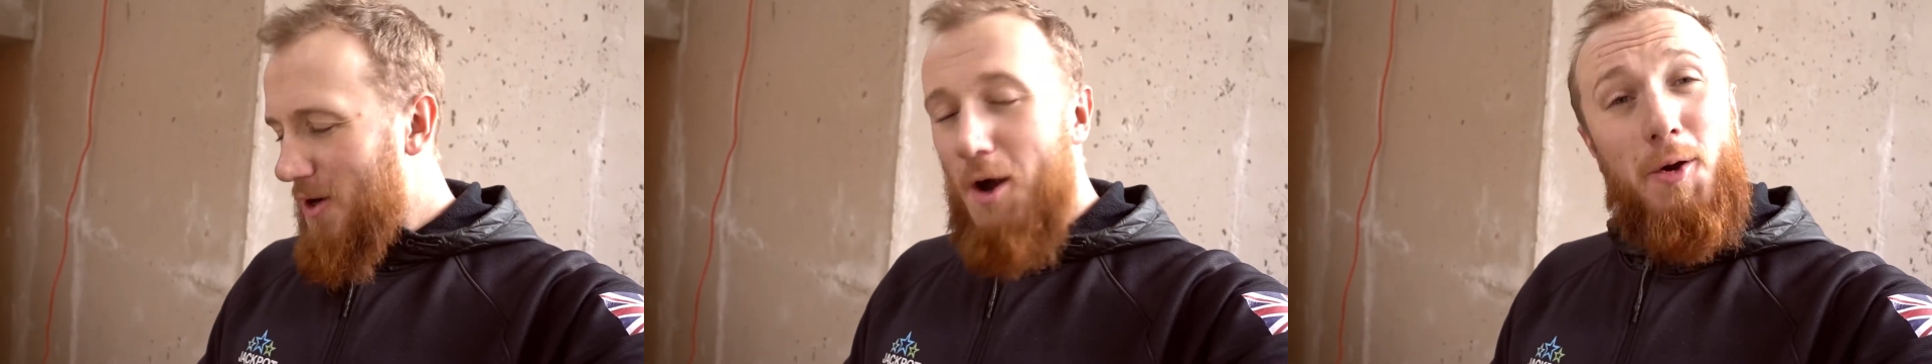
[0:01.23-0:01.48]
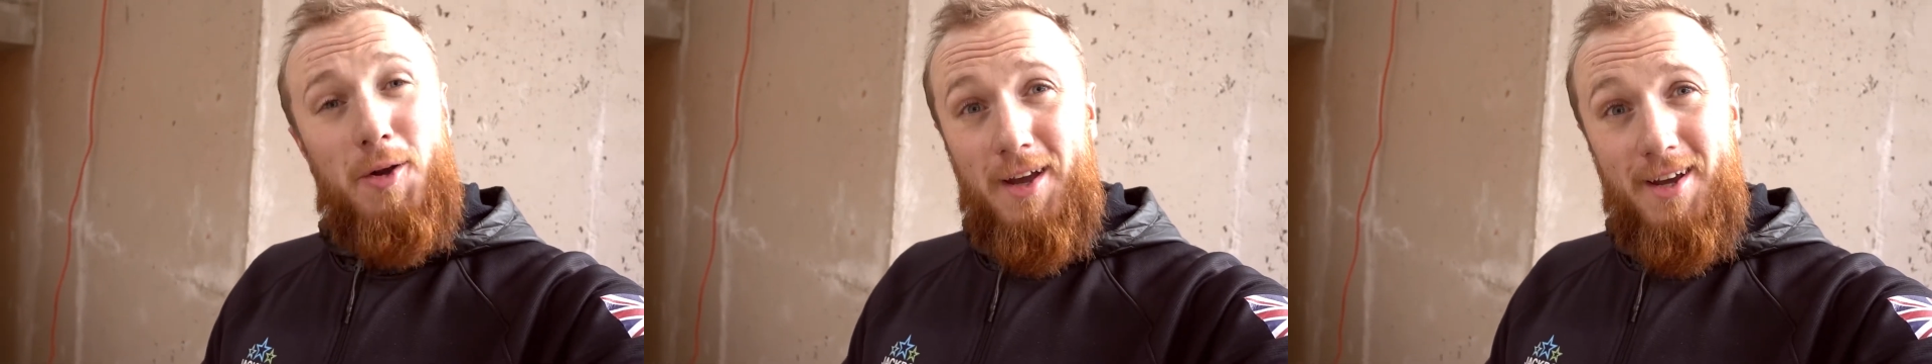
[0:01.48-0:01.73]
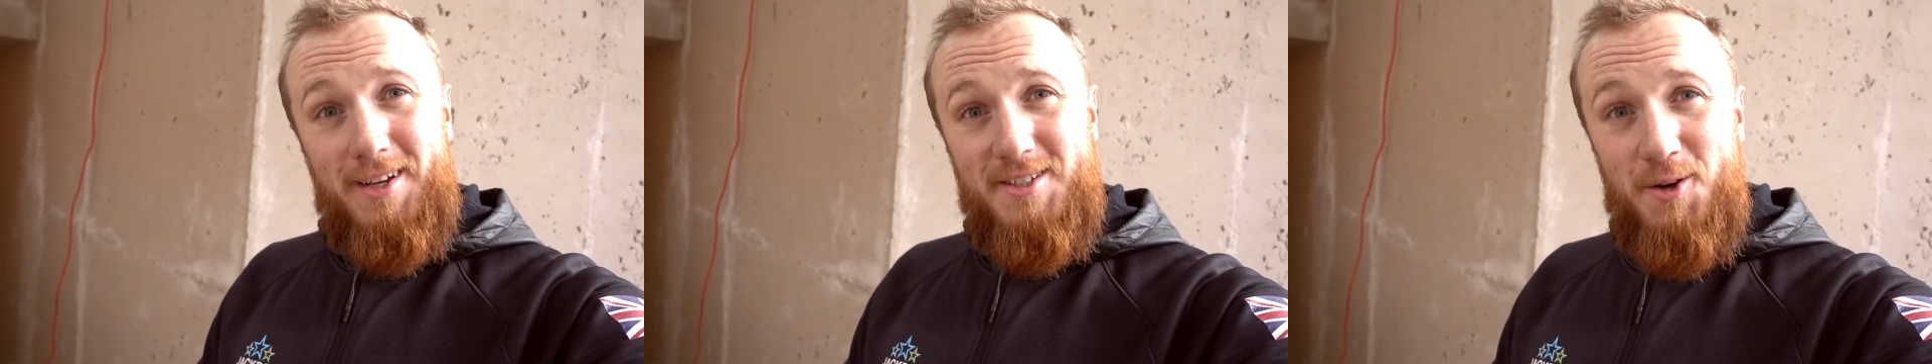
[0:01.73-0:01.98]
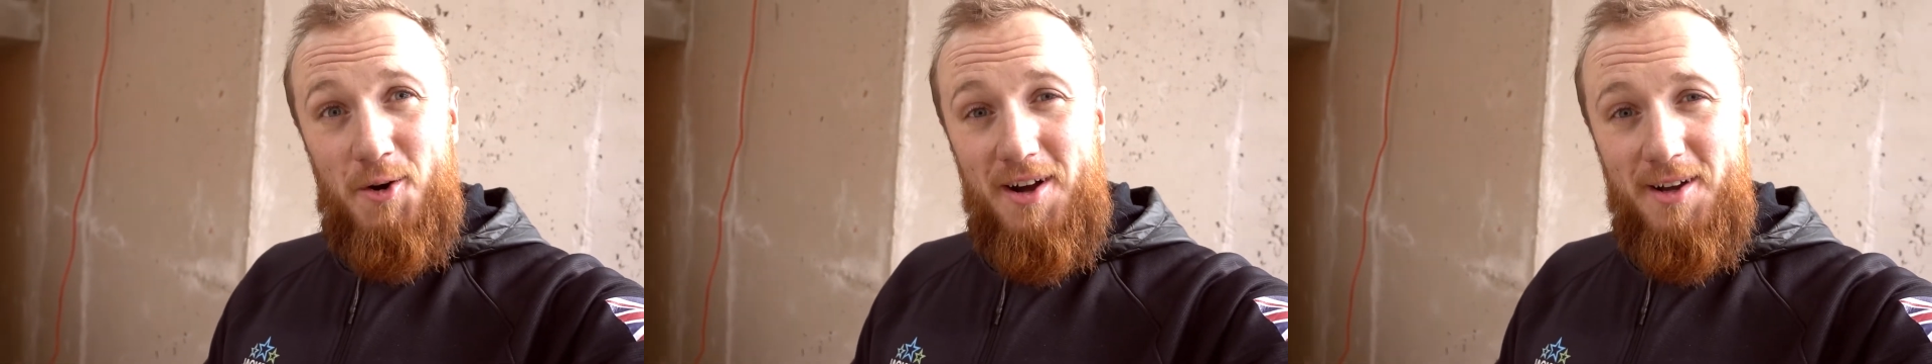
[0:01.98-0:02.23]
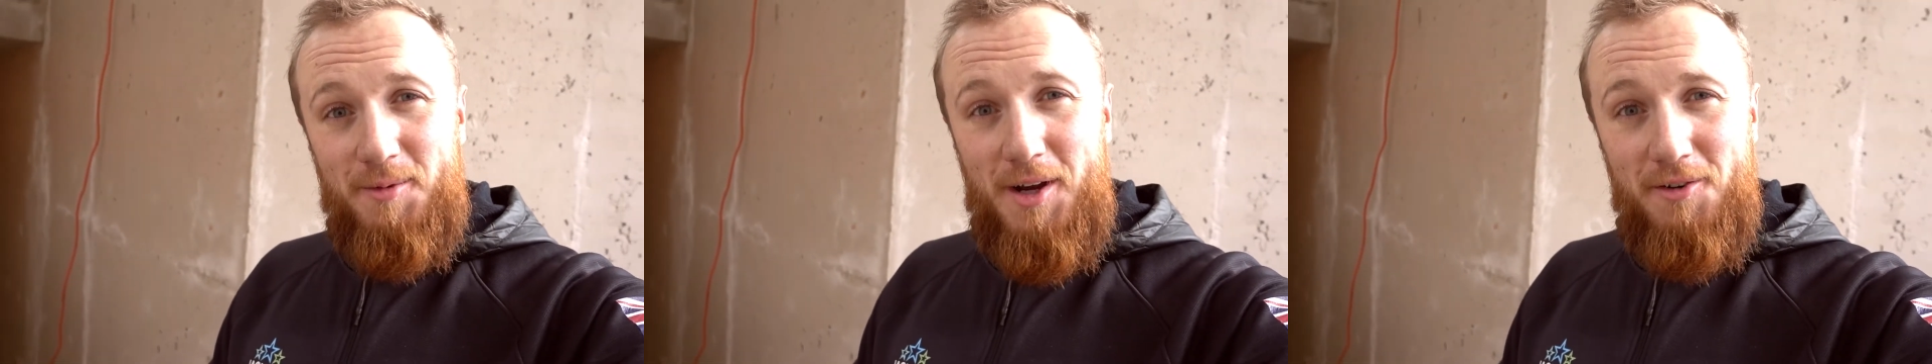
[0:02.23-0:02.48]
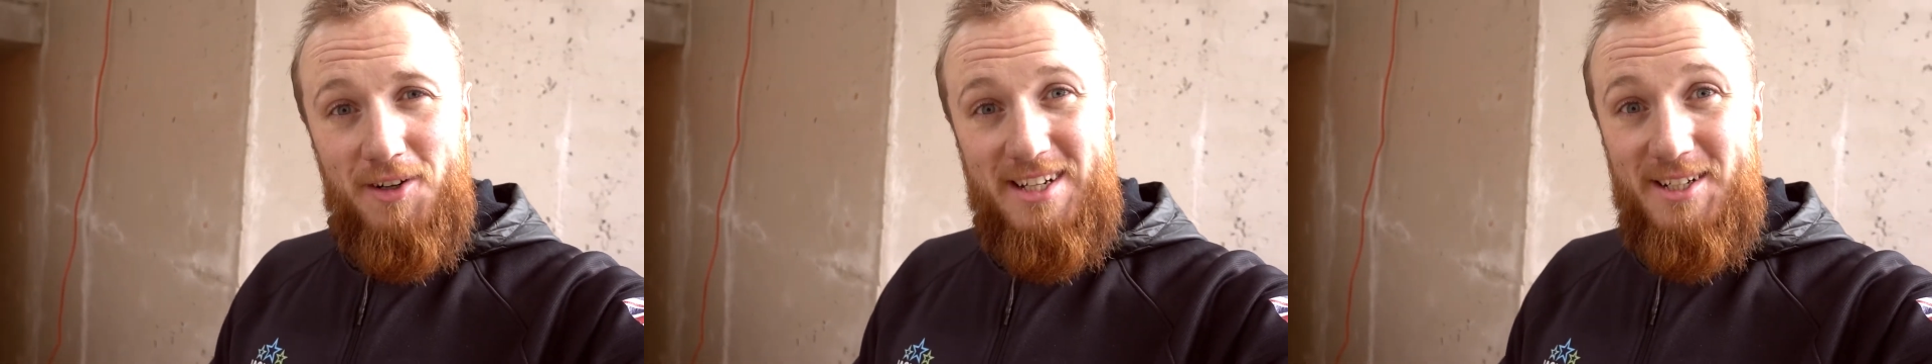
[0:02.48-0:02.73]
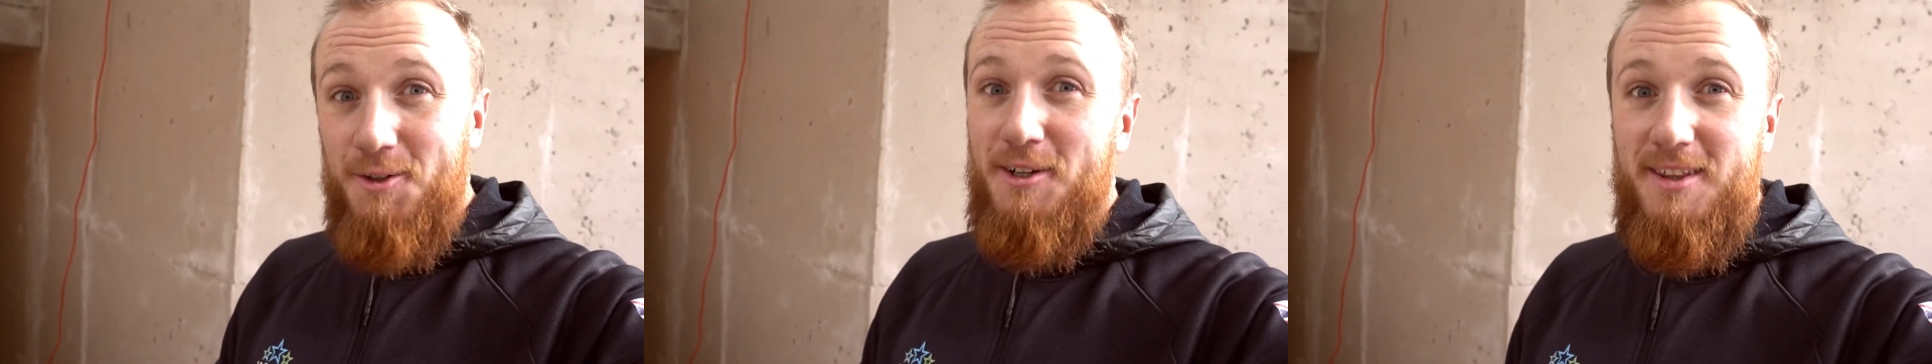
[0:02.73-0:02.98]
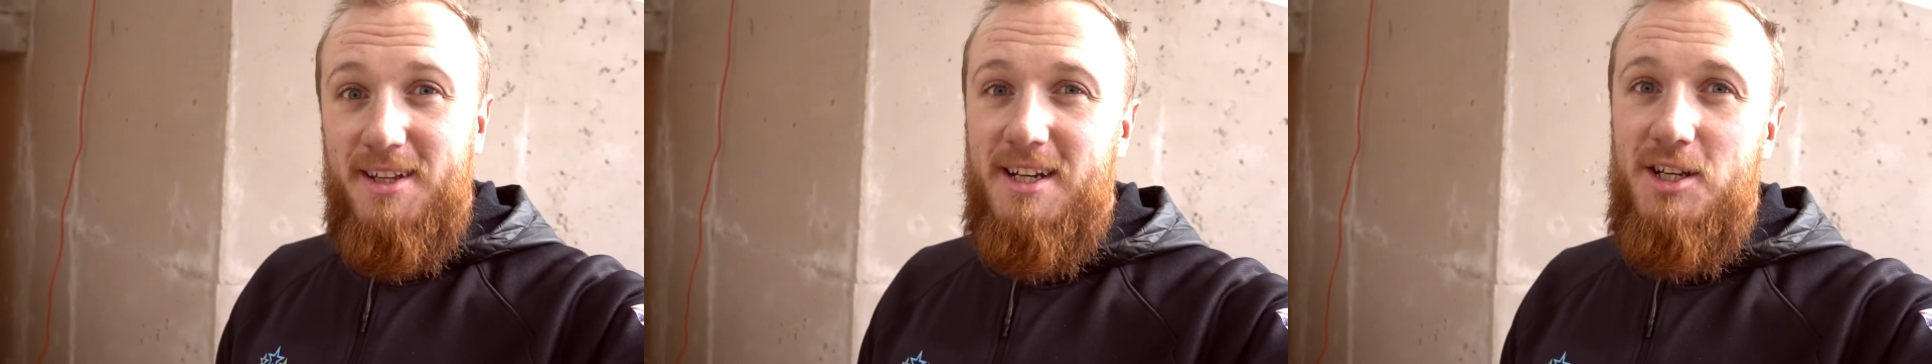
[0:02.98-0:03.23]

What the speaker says: Okay, so I am currently doing the